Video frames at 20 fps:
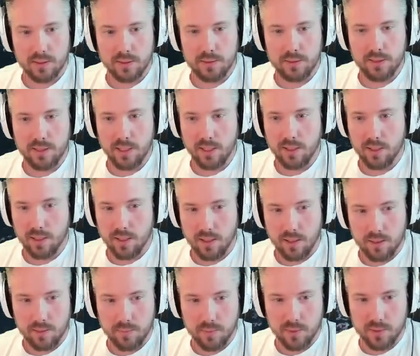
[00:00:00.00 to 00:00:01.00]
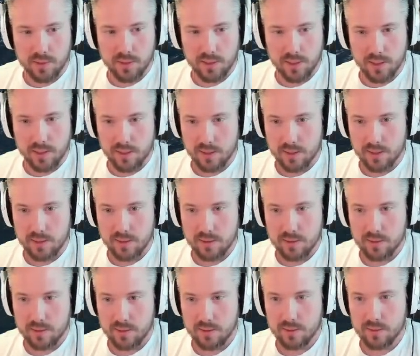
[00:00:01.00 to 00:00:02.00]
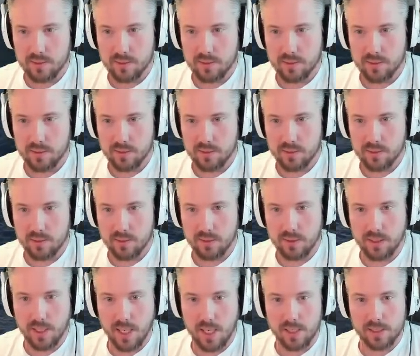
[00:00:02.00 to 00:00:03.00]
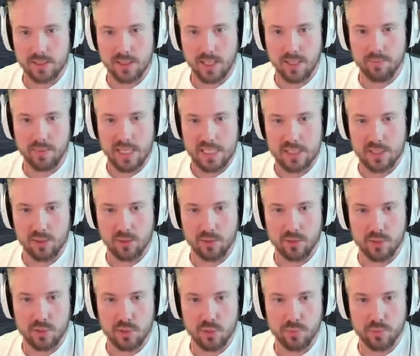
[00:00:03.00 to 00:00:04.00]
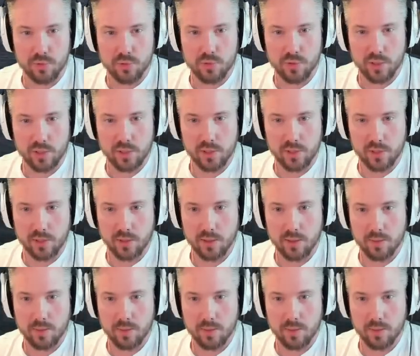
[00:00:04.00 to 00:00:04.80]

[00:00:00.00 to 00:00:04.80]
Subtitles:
Giga Montana. God damn, that's a lot of superstructure though.